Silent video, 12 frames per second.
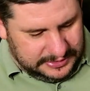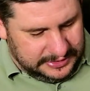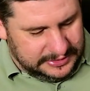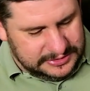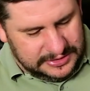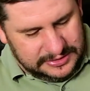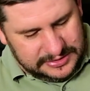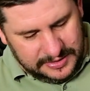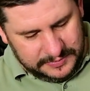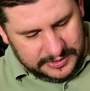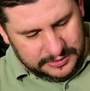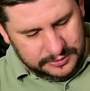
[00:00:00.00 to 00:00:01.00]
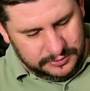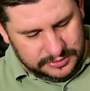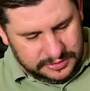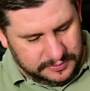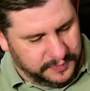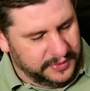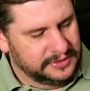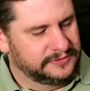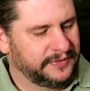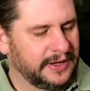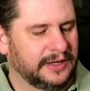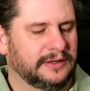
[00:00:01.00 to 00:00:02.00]
And since I'm a huge
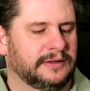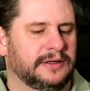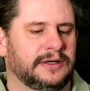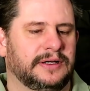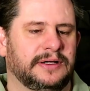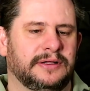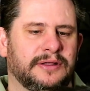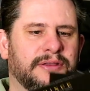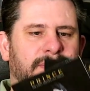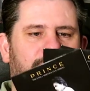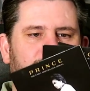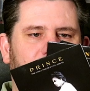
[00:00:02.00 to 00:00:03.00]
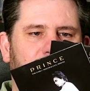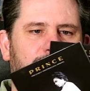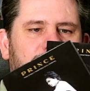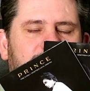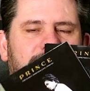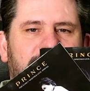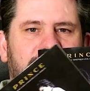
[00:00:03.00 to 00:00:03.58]
Prince fan, I thought I would